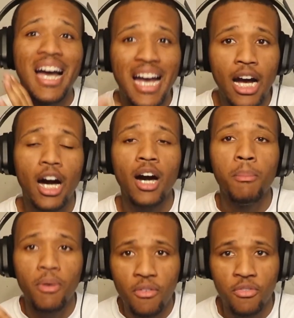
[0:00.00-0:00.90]

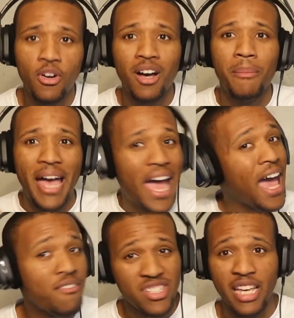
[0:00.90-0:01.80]
come from
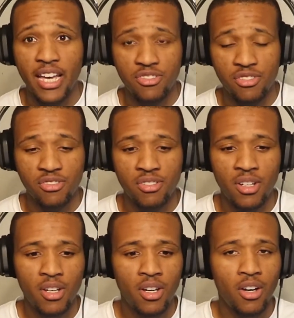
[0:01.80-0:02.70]
advertisers,
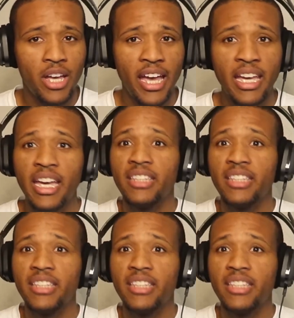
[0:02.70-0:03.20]
okay?